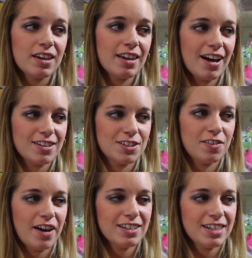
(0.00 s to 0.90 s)
Yeah,
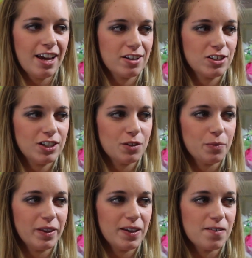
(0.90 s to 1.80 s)
so that's actually a
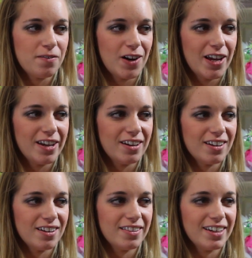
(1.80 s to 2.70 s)
really
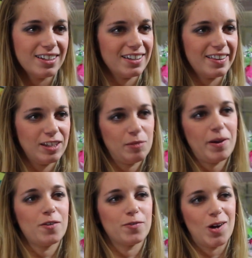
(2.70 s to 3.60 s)
fun thing to think
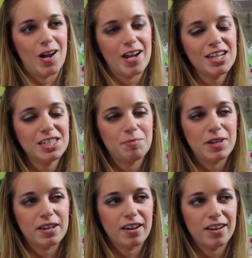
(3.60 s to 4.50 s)
about for us,
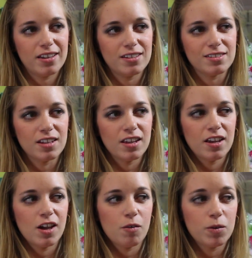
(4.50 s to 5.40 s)
because
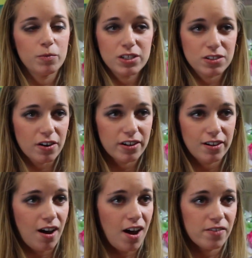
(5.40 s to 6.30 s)
when we
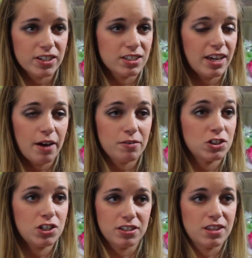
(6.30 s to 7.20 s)
started, obviously I
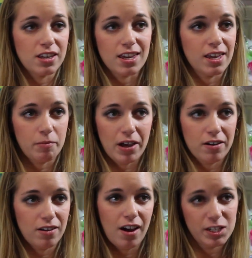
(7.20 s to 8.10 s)
was just thinking
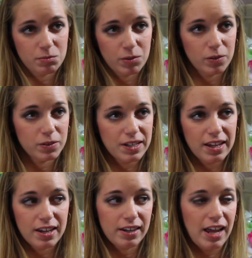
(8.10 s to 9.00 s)
about hospitals
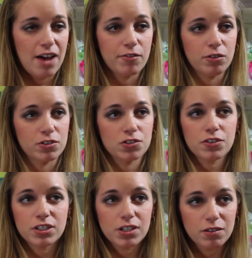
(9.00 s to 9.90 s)
and having
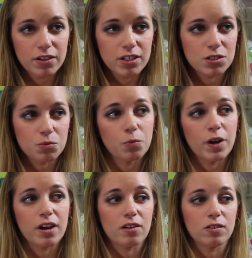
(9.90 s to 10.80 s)
restricted units
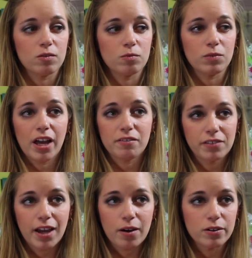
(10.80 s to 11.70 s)
where live
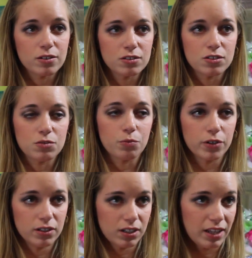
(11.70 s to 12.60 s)
flowers
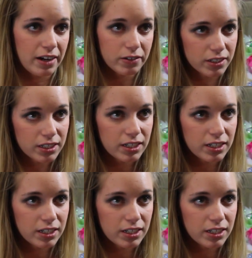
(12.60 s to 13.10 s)
weren't allowed.